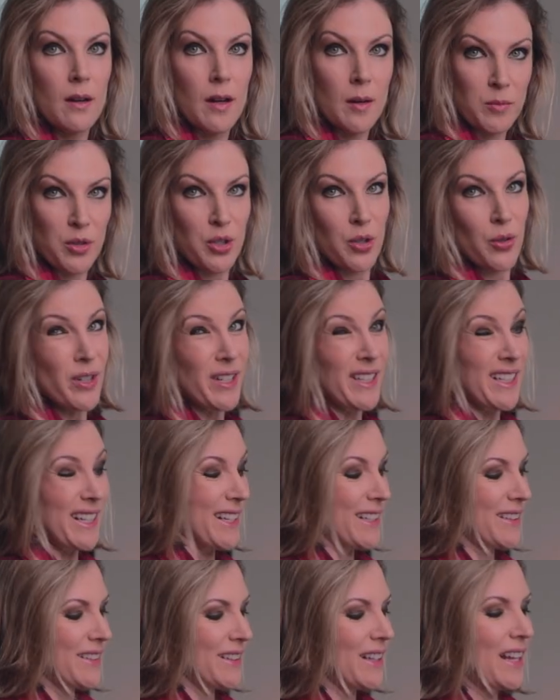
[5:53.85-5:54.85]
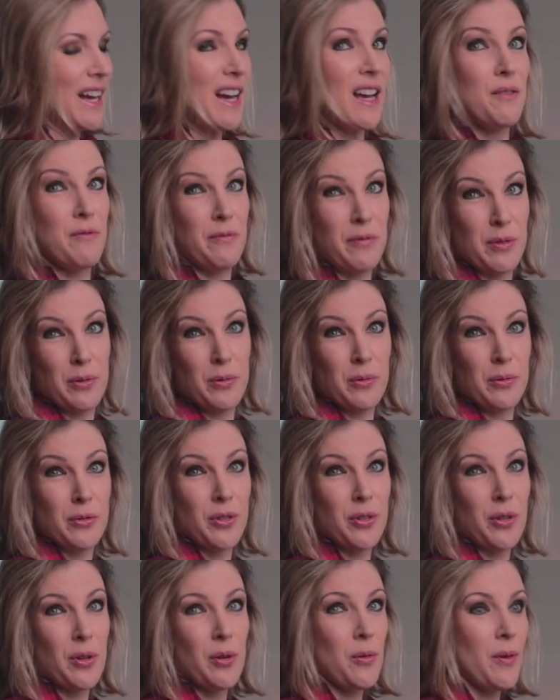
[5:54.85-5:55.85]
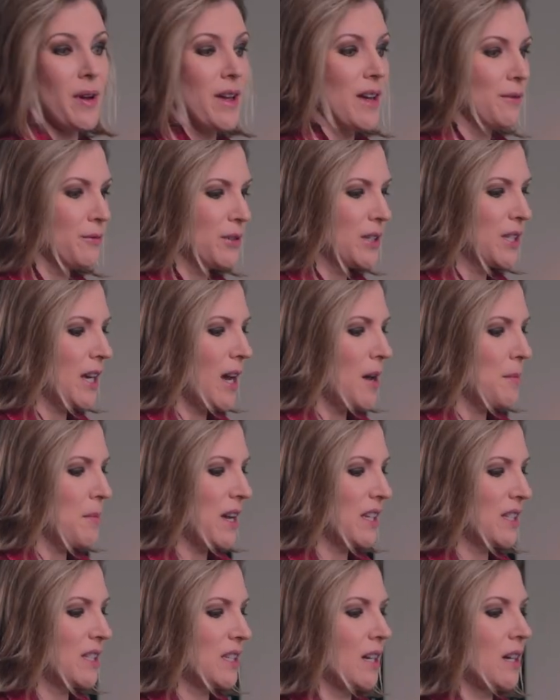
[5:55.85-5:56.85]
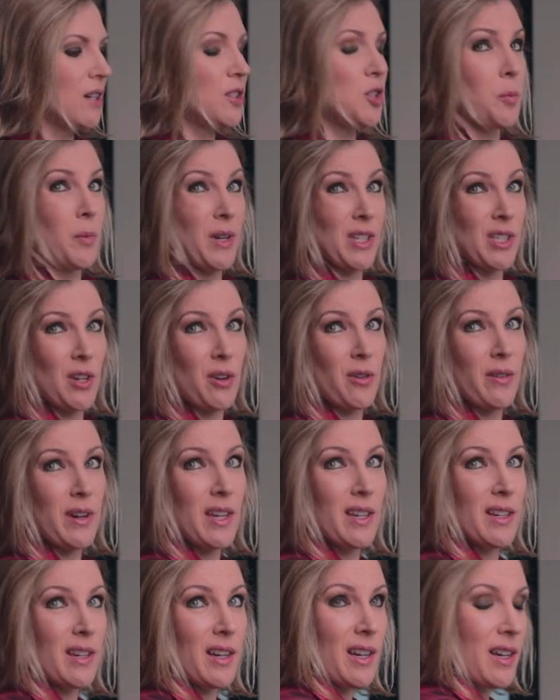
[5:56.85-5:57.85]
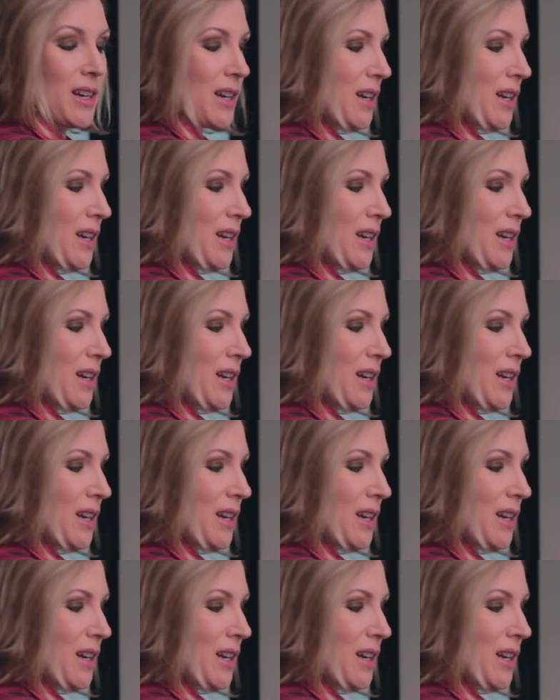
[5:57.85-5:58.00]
I'm shooting it in live view, so every time I touch my screen,